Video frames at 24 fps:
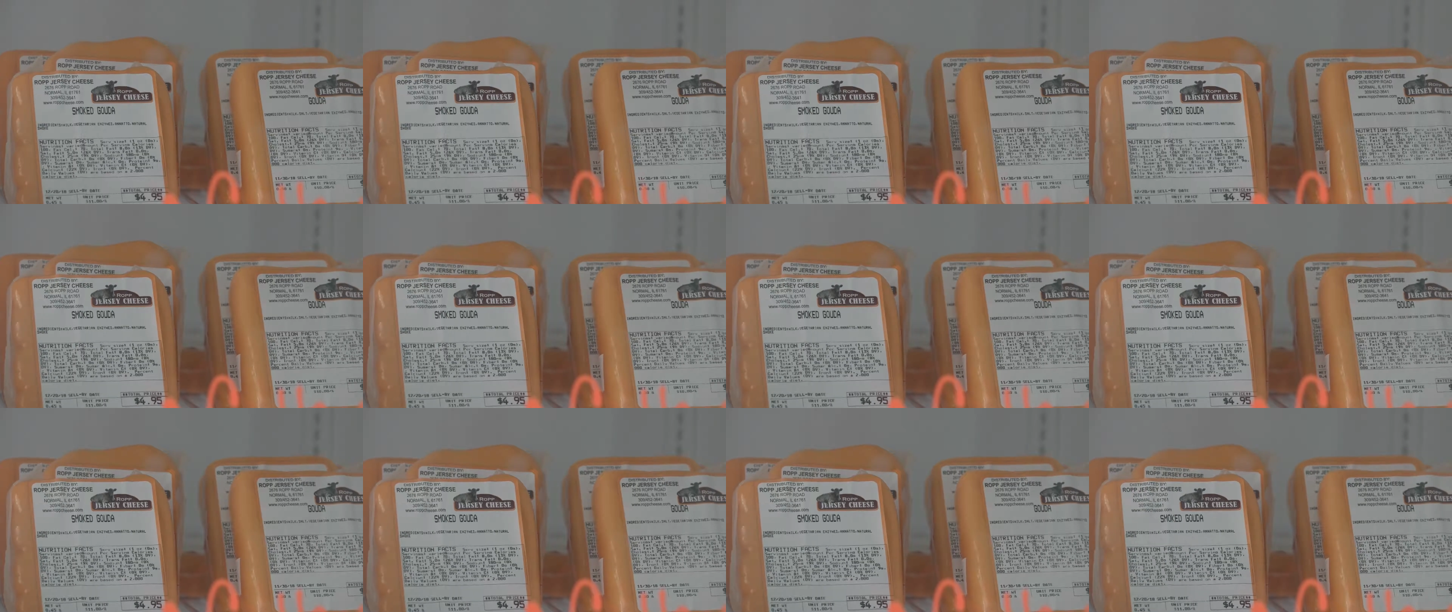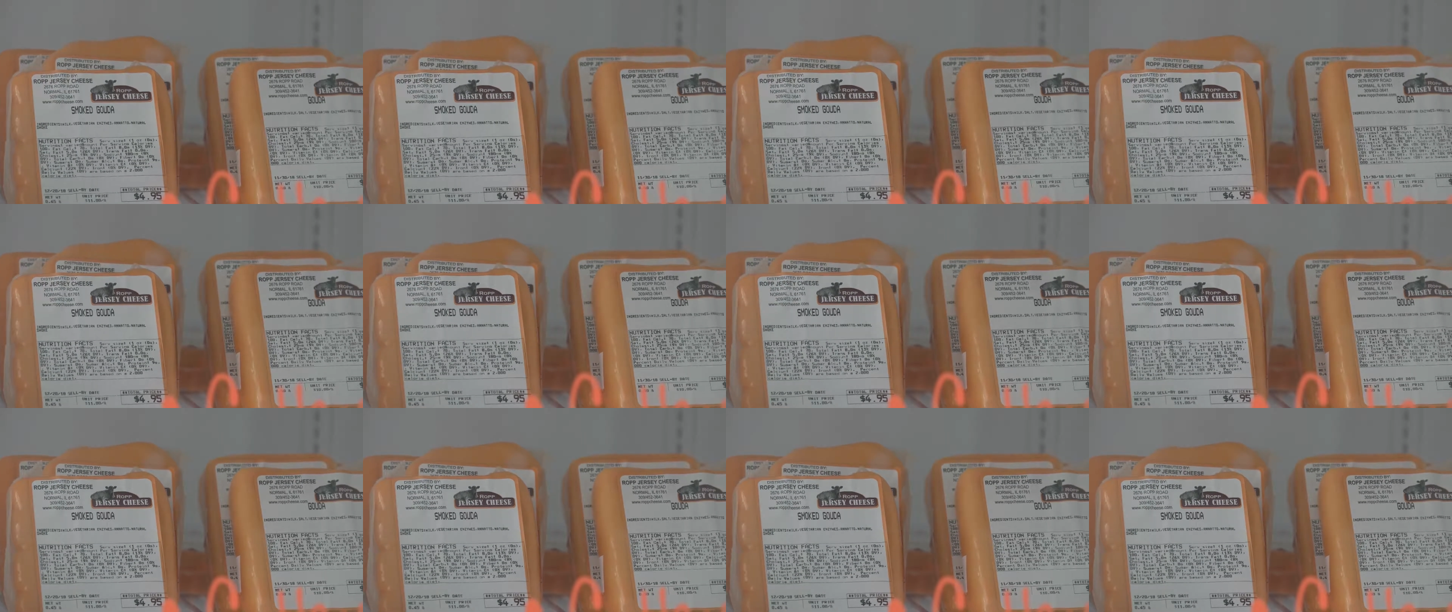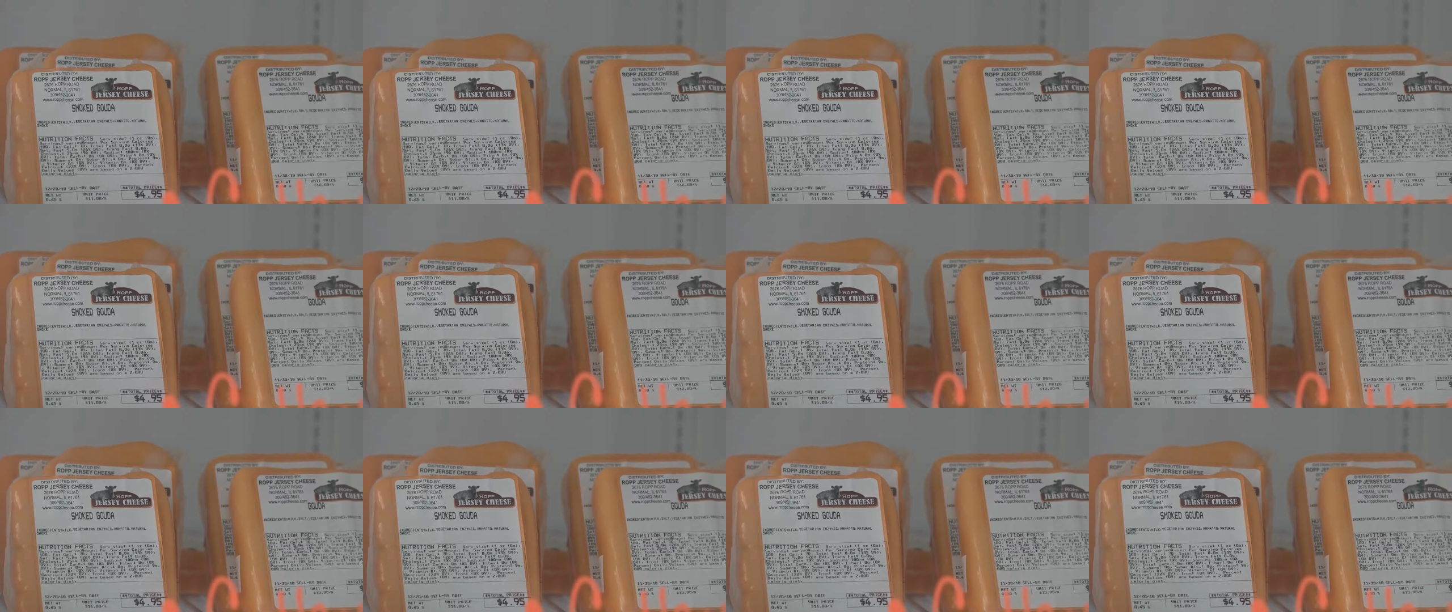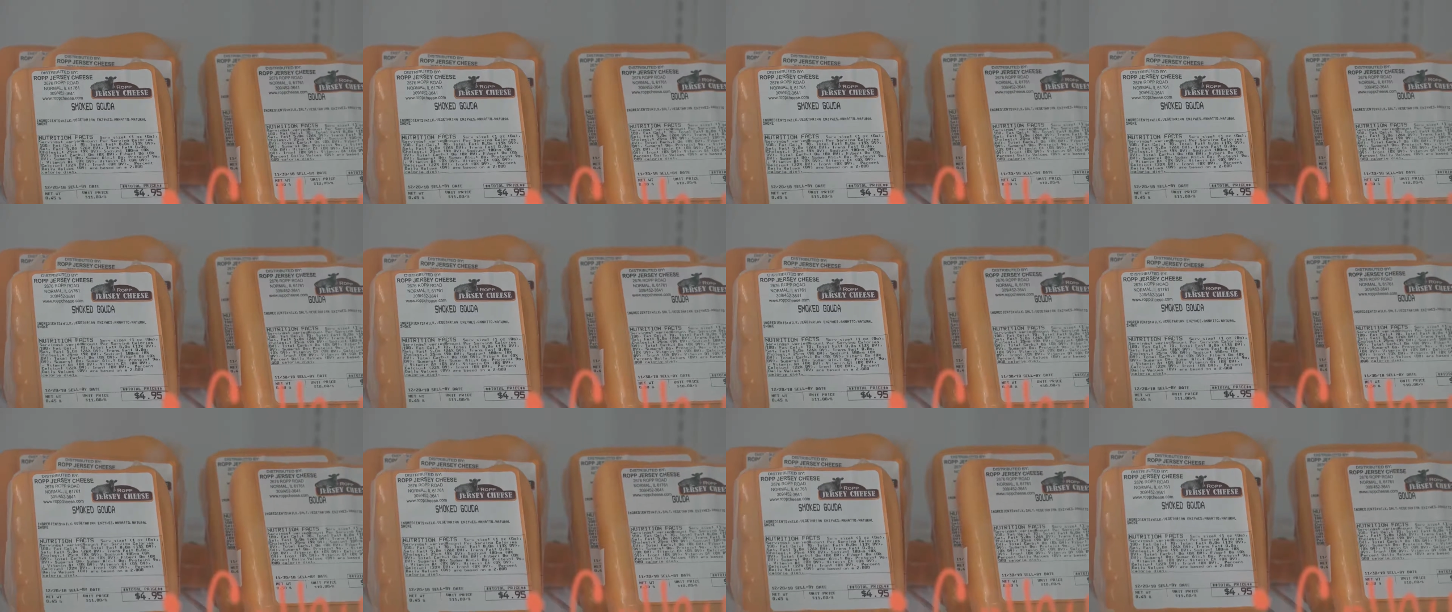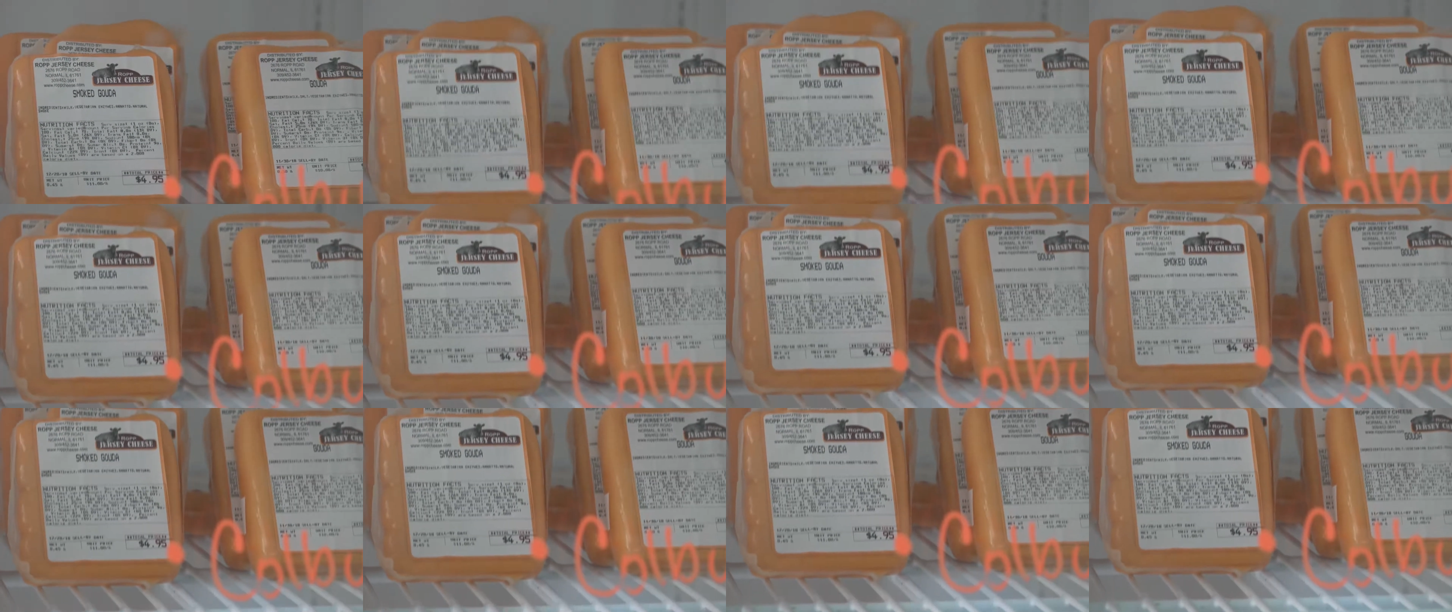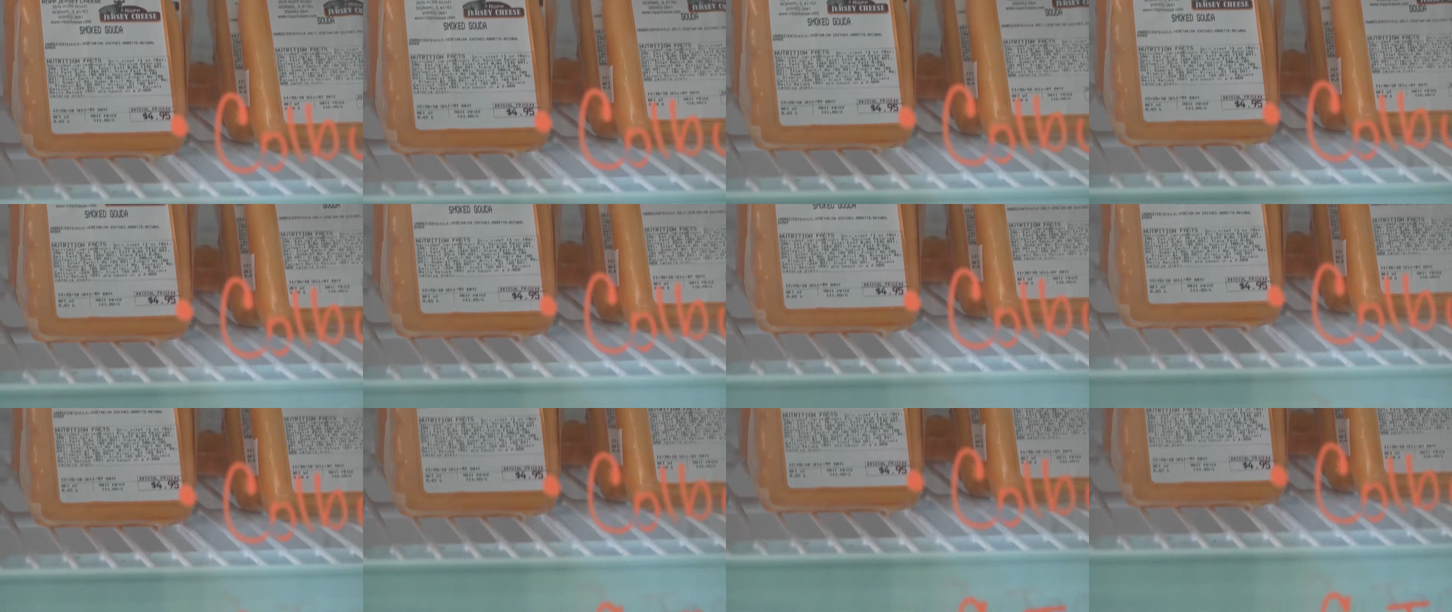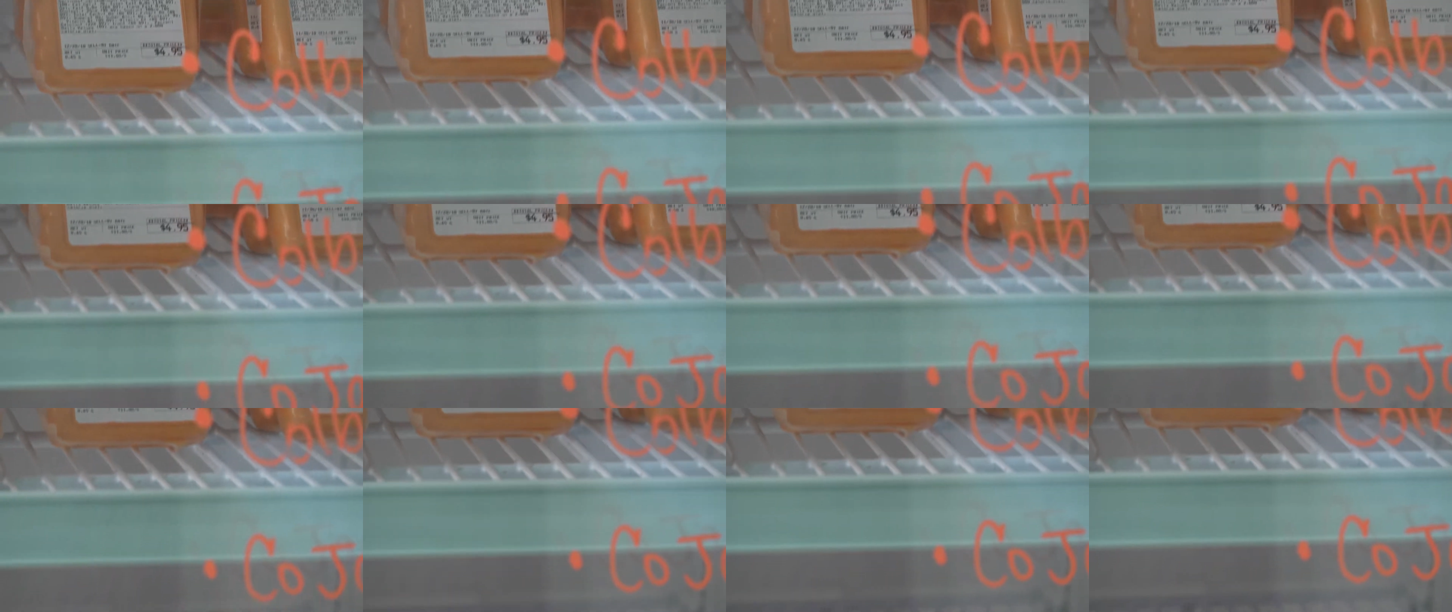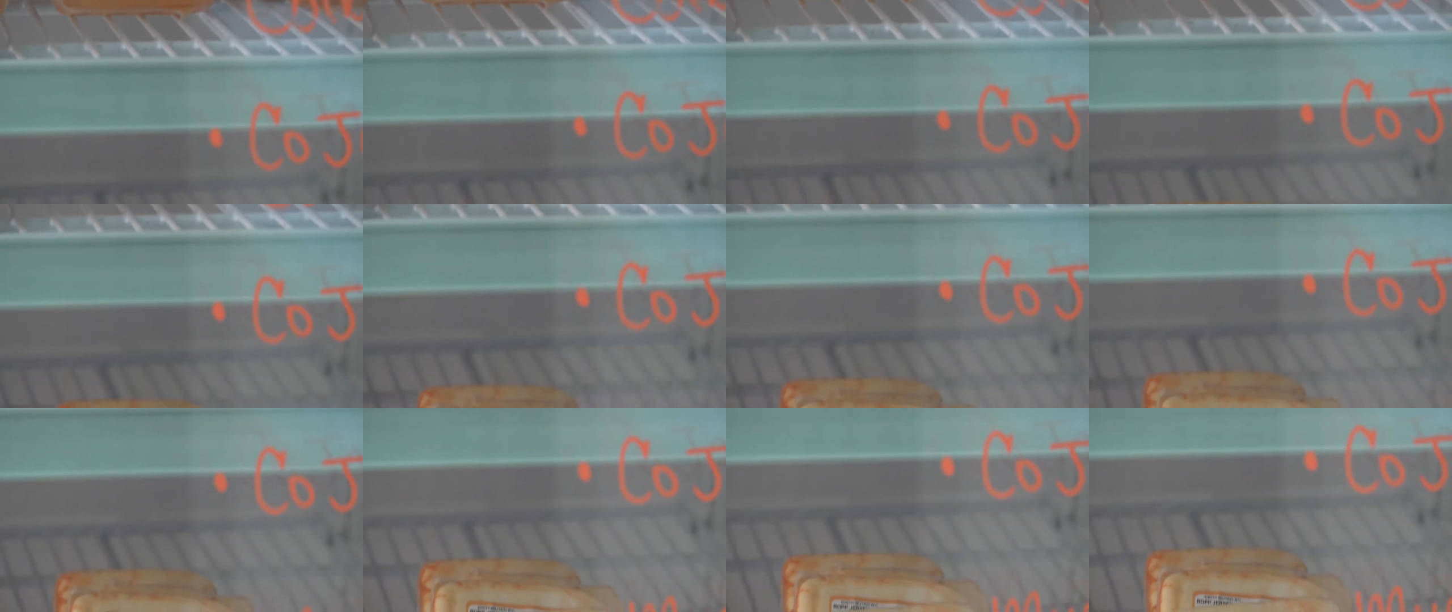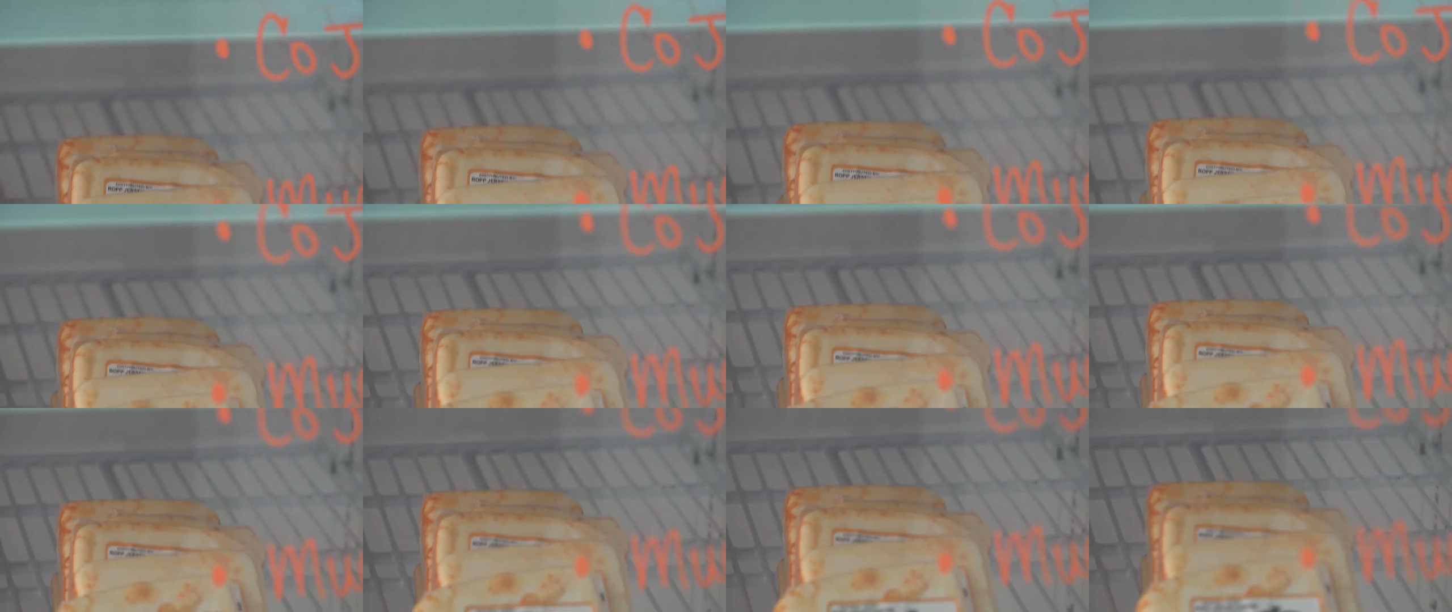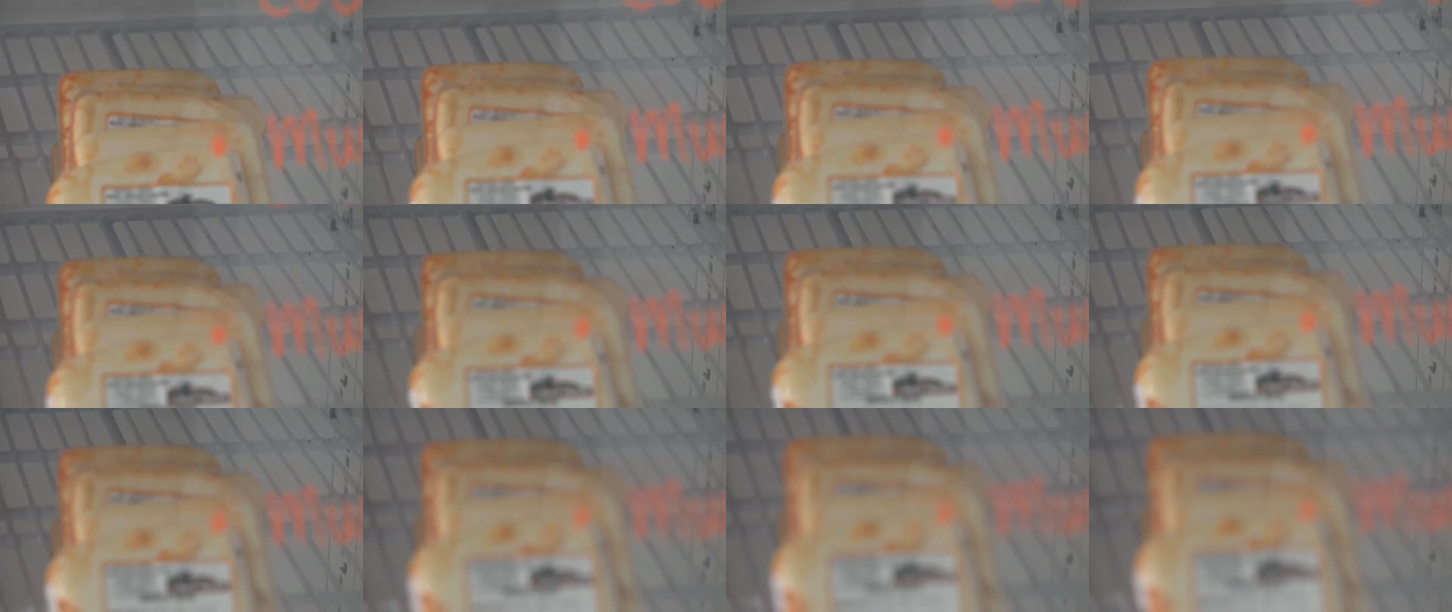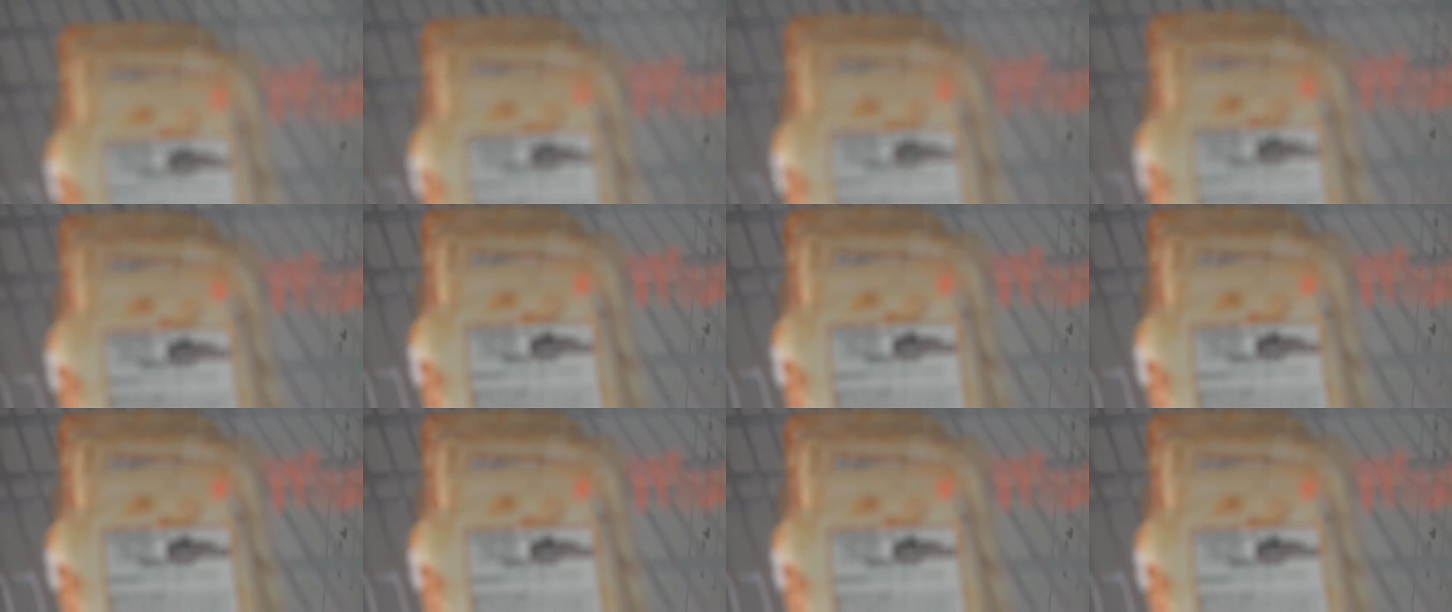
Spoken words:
No face is visible, so there are no lips to read.